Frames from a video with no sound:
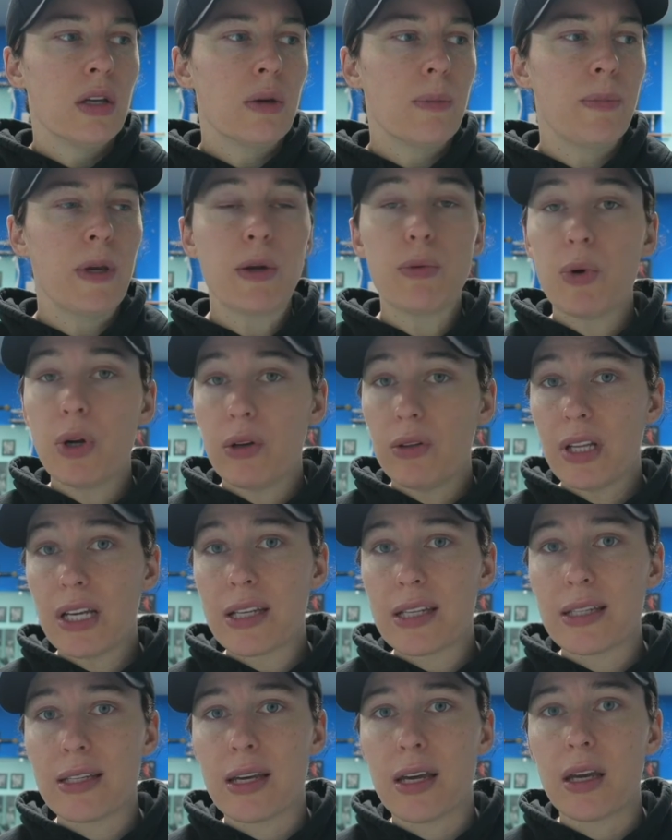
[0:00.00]
be
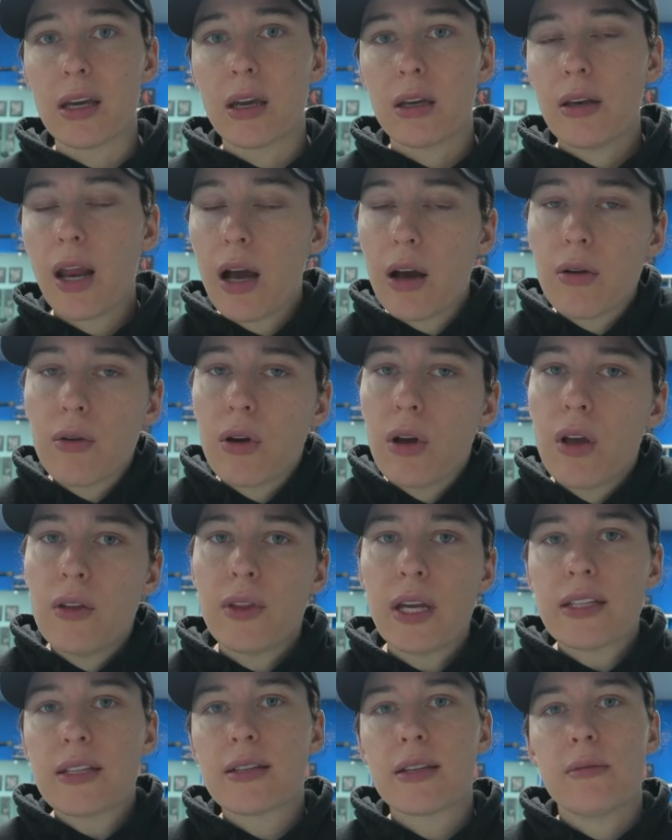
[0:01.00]
realistic. Now,
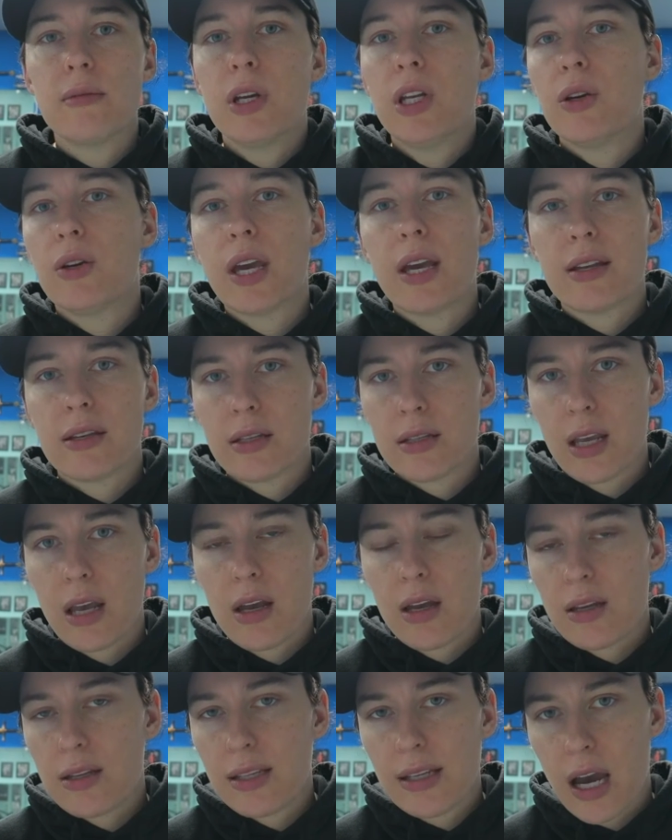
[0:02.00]
that doesn't mean you can't
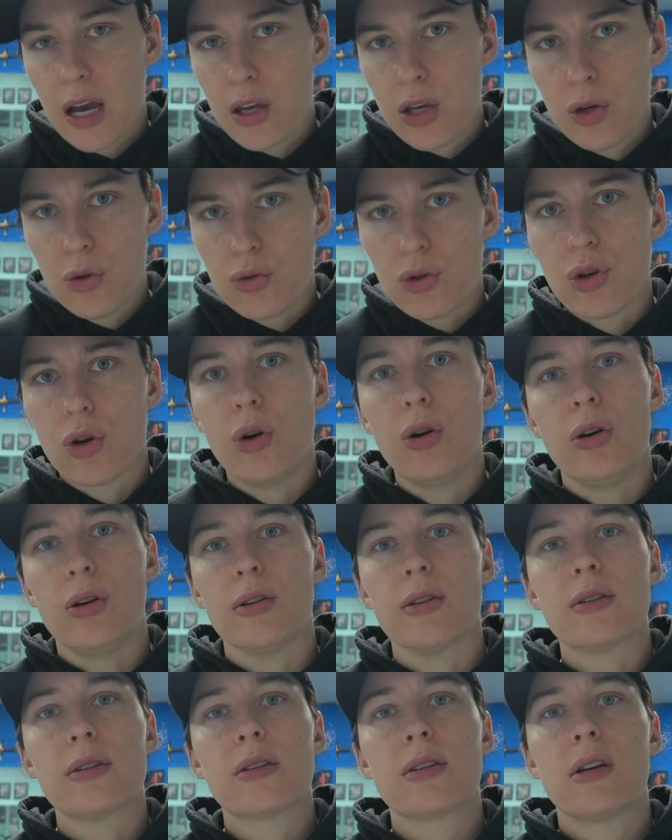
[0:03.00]
set huge
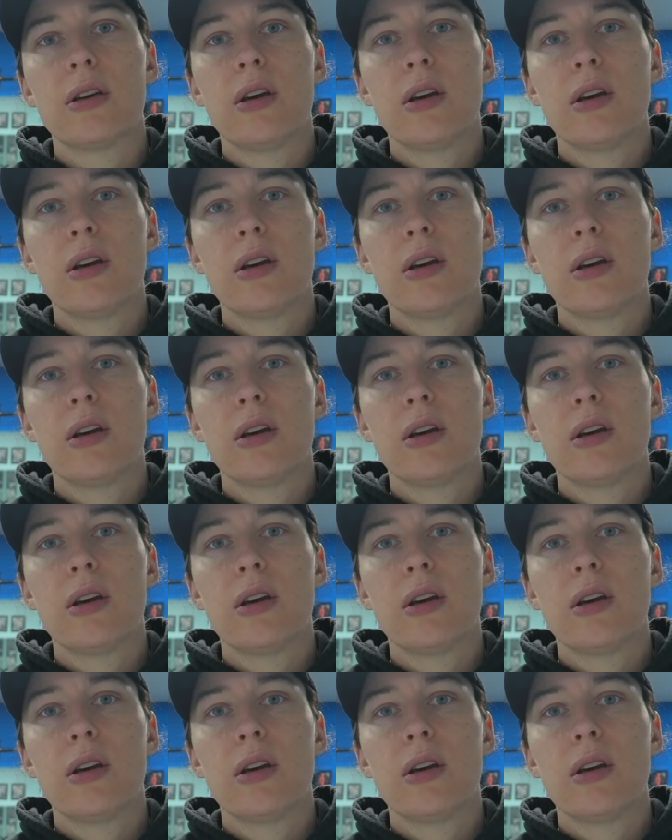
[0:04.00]
goals.